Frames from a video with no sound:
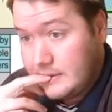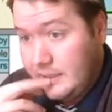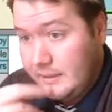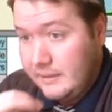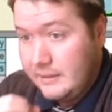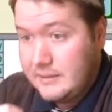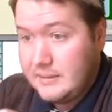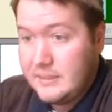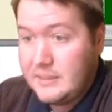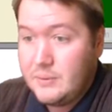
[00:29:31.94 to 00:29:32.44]

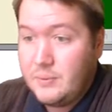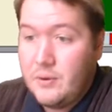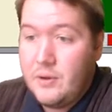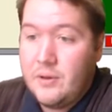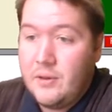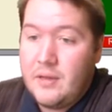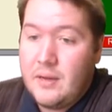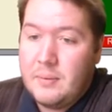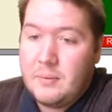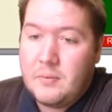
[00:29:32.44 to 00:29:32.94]
Is this
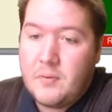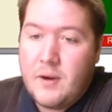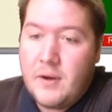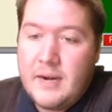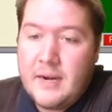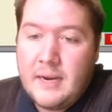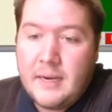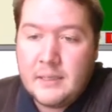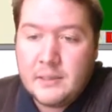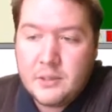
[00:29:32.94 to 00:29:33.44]
worth
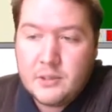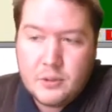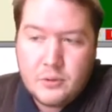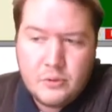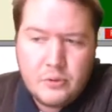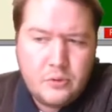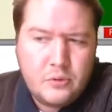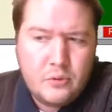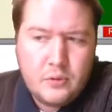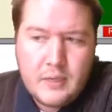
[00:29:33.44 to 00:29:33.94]
upgrading
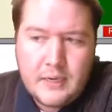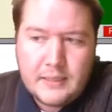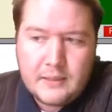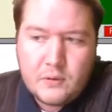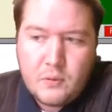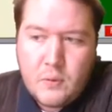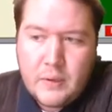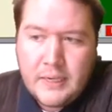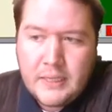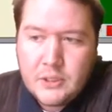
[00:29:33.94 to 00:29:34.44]
to like
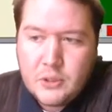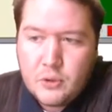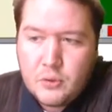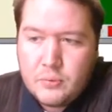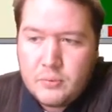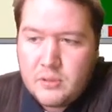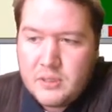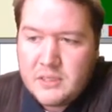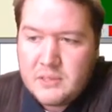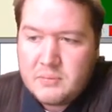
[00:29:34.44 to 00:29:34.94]
22
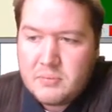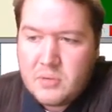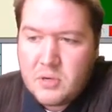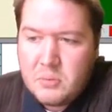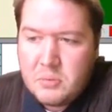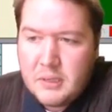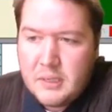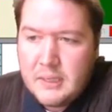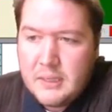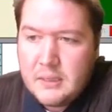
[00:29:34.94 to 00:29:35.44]
points?
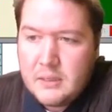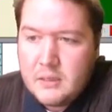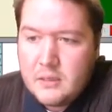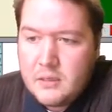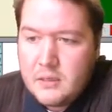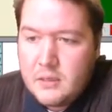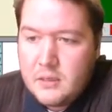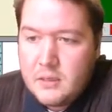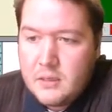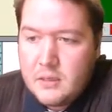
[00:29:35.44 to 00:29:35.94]
Probably.
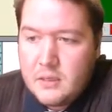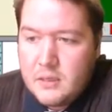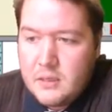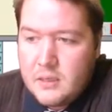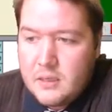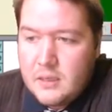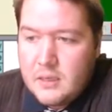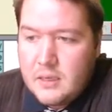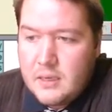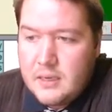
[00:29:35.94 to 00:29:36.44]

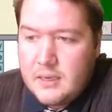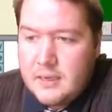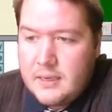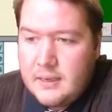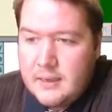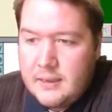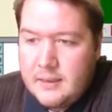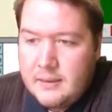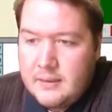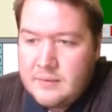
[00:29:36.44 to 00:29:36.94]

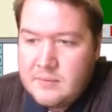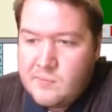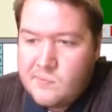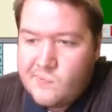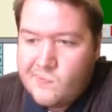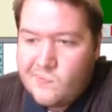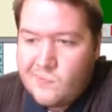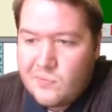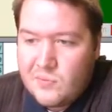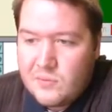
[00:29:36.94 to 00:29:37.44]

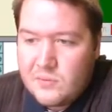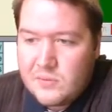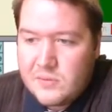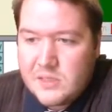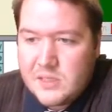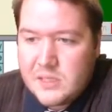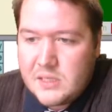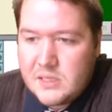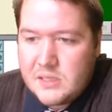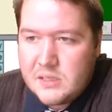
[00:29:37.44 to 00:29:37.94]
Um,
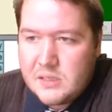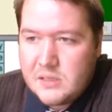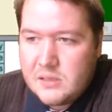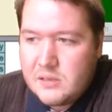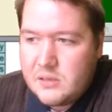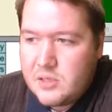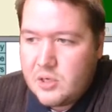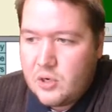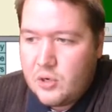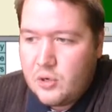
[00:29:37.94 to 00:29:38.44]

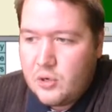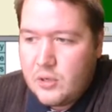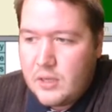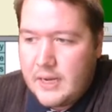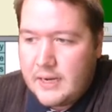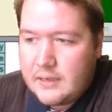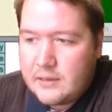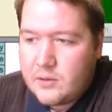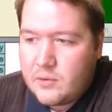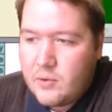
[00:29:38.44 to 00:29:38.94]
so,
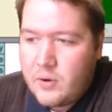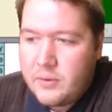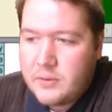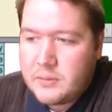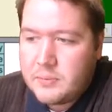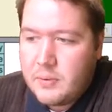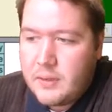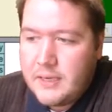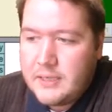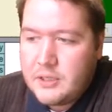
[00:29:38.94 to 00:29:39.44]
like, the
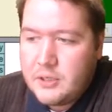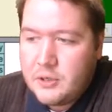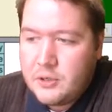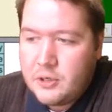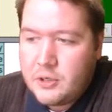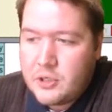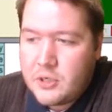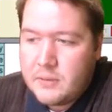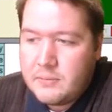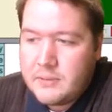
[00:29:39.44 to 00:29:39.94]
Robots play 2
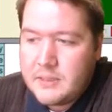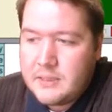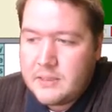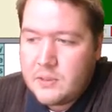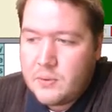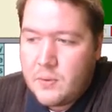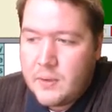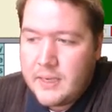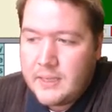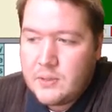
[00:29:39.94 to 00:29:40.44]
No Trumps as
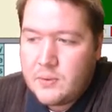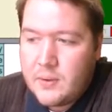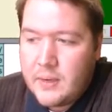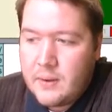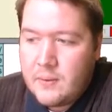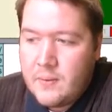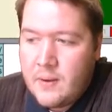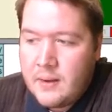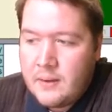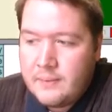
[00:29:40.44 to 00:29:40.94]

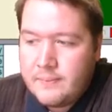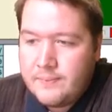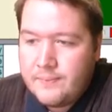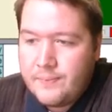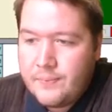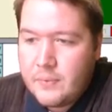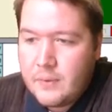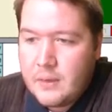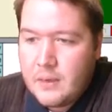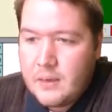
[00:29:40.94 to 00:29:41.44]
2021.
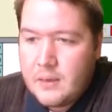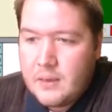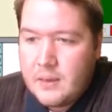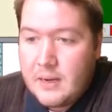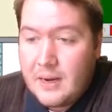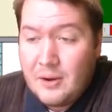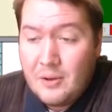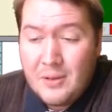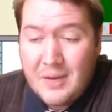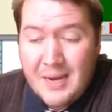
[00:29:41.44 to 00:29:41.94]

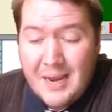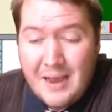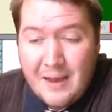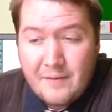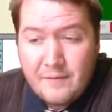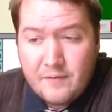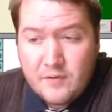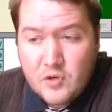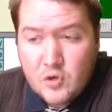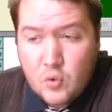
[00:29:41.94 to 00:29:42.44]
I only
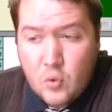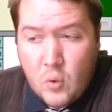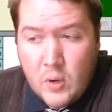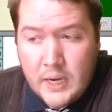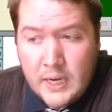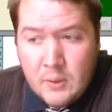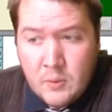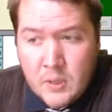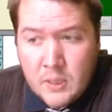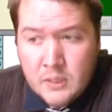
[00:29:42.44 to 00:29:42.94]
have
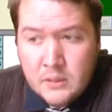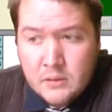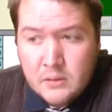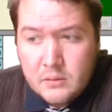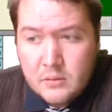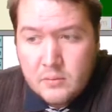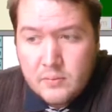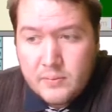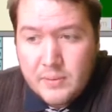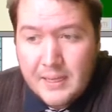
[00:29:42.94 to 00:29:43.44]
21,
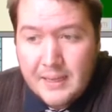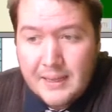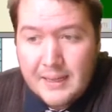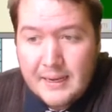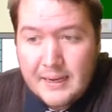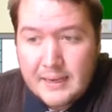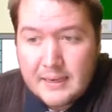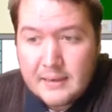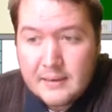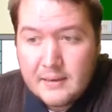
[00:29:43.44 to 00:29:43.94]
but
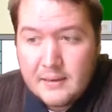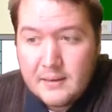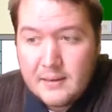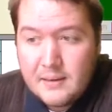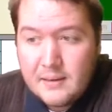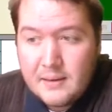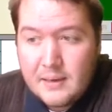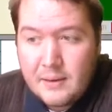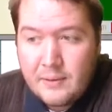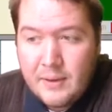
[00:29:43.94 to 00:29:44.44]
like,
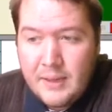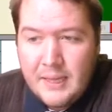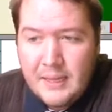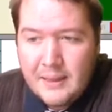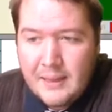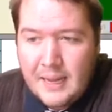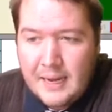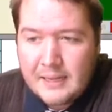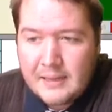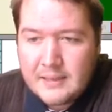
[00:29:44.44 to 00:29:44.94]
I really
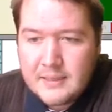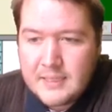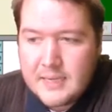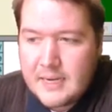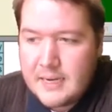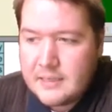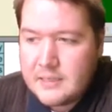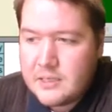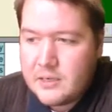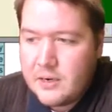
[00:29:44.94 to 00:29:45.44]
like this
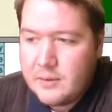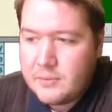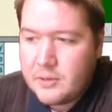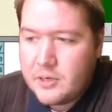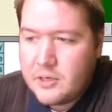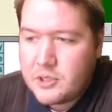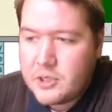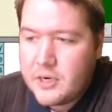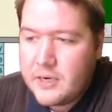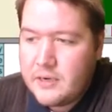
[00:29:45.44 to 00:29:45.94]
hand, so I'm
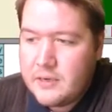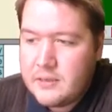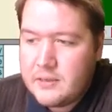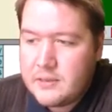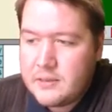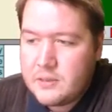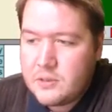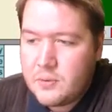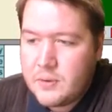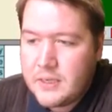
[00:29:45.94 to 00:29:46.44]
going to trade it
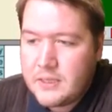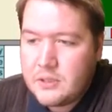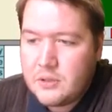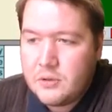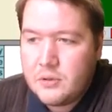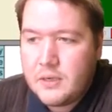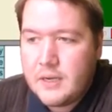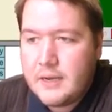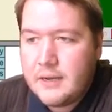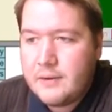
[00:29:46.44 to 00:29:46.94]
as a
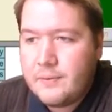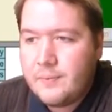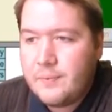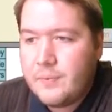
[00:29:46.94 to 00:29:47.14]
22 count.